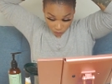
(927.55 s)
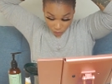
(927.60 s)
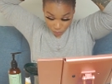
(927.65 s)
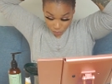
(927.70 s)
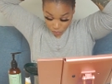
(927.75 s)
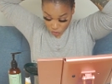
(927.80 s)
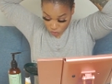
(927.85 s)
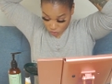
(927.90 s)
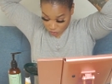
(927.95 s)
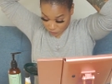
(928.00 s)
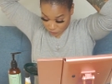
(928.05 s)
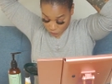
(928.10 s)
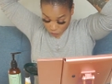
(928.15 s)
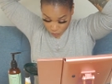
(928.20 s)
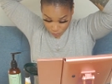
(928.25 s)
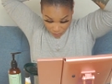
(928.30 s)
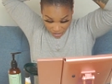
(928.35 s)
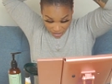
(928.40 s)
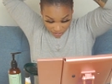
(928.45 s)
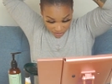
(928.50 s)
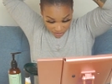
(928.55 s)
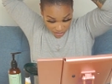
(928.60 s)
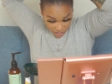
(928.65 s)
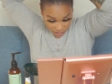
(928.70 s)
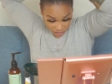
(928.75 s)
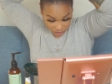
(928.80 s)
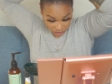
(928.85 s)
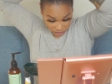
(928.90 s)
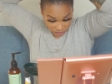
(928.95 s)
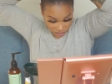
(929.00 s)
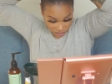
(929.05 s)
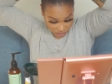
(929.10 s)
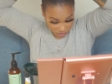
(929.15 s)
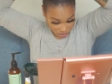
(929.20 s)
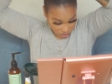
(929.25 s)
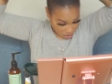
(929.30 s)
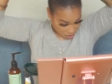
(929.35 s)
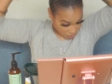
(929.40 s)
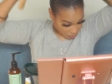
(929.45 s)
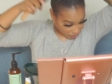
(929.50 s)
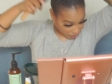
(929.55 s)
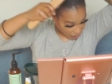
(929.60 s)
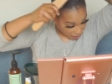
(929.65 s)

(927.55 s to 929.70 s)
beautiful, magnetic, easygoing